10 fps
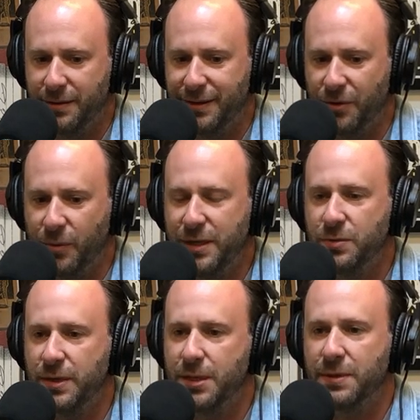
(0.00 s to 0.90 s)
you know, we
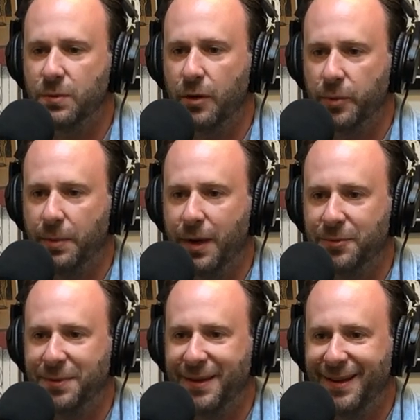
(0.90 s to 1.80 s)
treat them as well as we
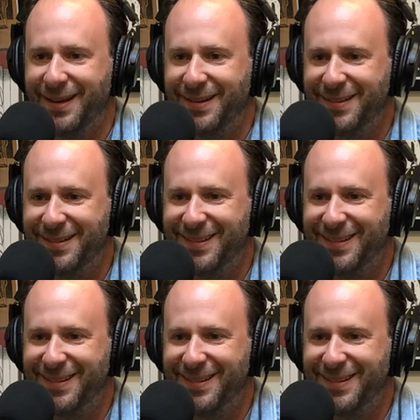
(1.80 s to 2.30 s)
possibly can